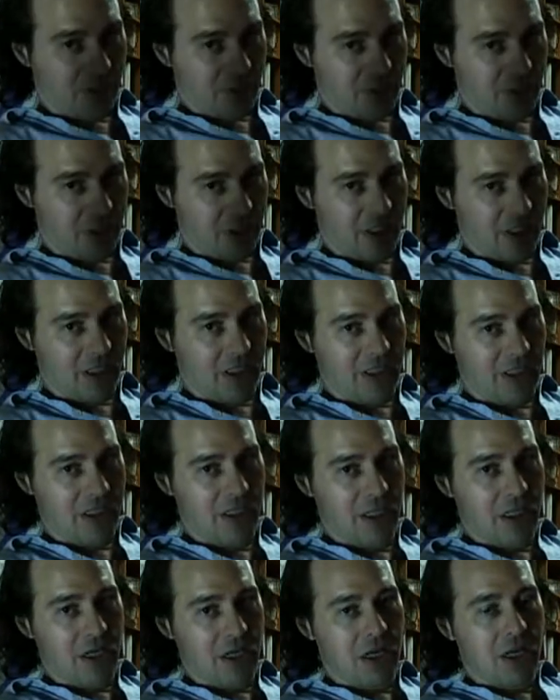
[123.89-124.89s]
Okay?
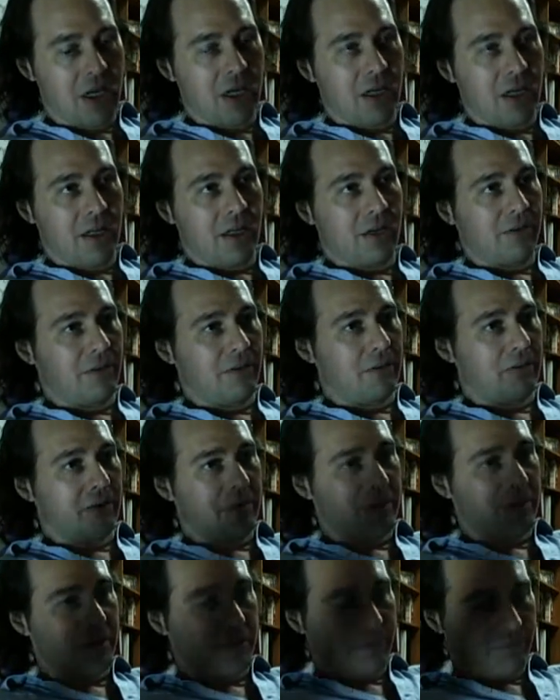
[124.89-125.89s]
Of
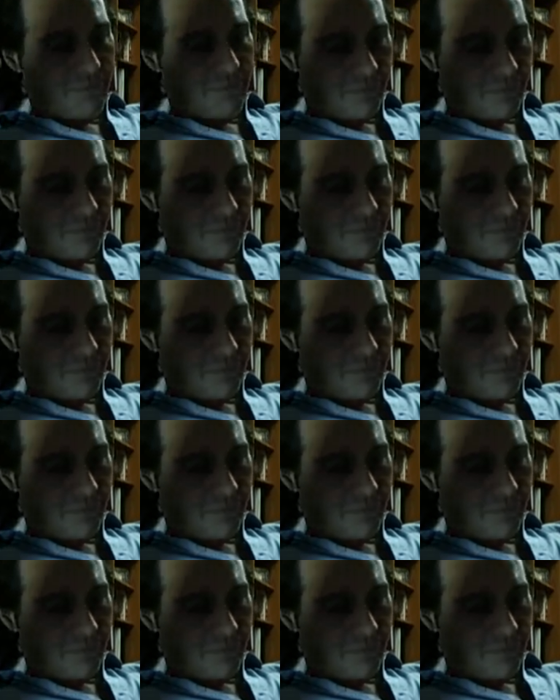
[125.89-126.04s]
course,